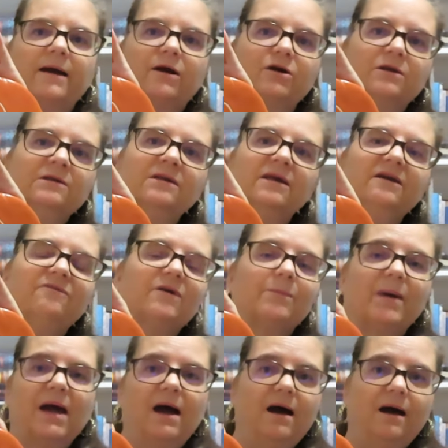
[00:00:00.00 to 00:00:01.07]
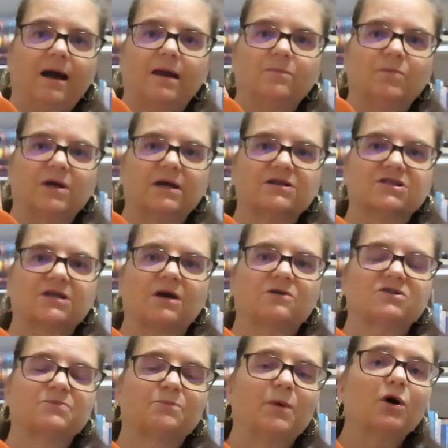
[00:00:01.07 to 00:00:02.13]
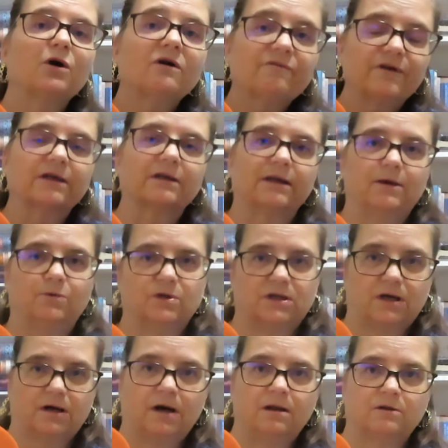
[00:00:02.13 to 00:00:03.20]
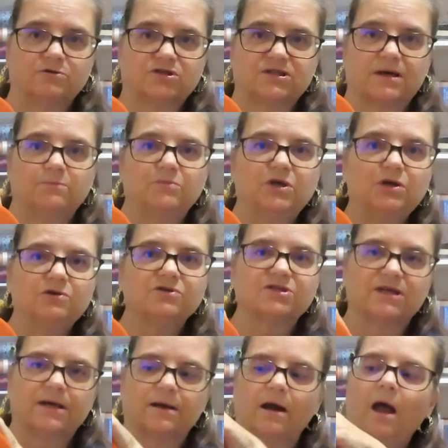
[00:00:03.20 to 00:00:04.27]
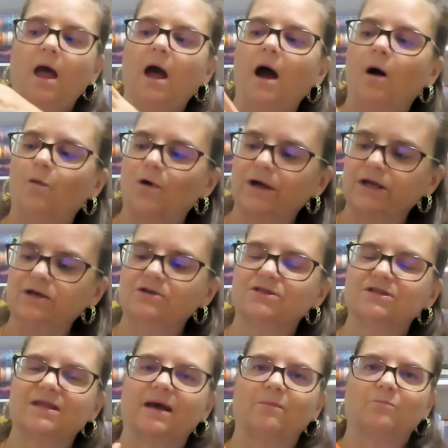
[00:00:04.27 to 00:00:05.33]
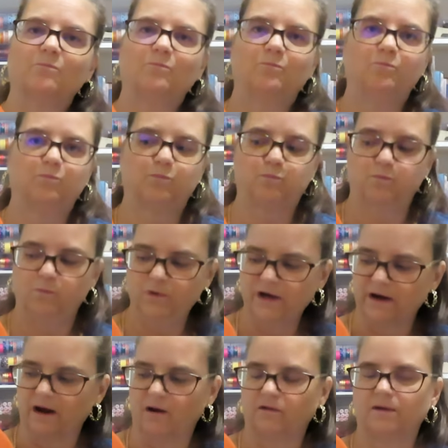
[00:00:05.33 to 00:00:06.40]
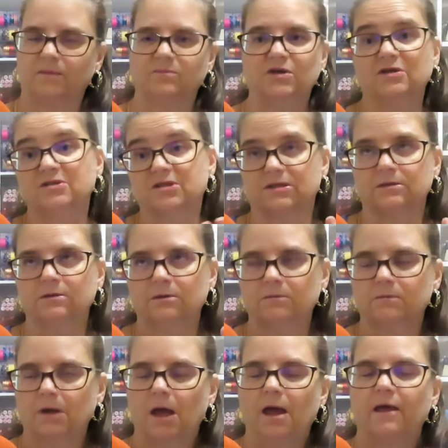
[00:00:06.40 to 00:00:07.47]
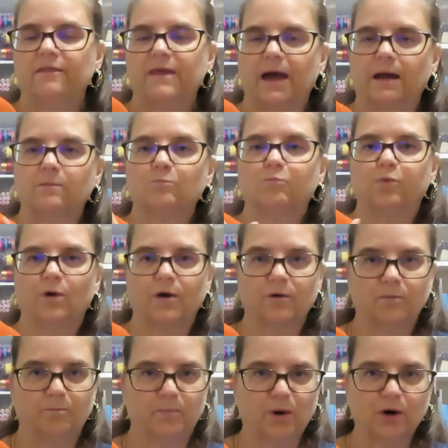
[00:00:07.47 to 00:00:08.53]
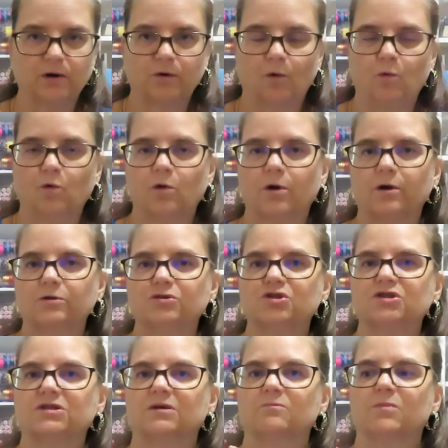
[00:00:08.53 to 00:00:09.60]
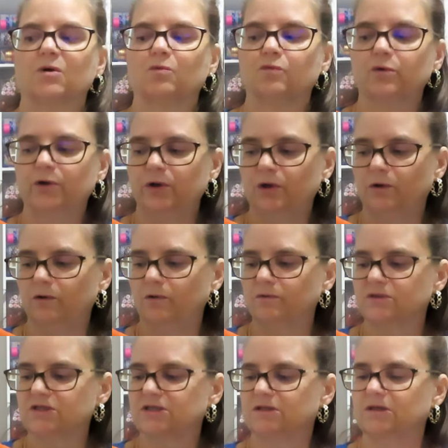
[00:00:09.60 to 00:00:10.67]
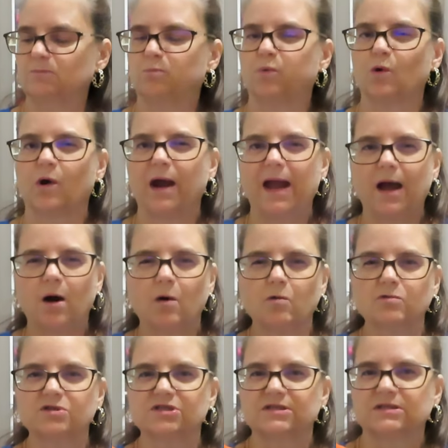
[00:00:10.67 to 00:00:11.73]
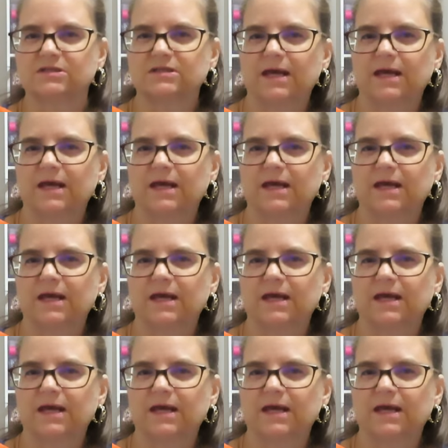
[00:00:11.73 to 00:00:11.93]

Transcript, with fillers: I couldn't leave it behind because it goes perfectly with the colors I'm using. I want to use that, you know, I'm using that burnt orange, the maroons, the browns, the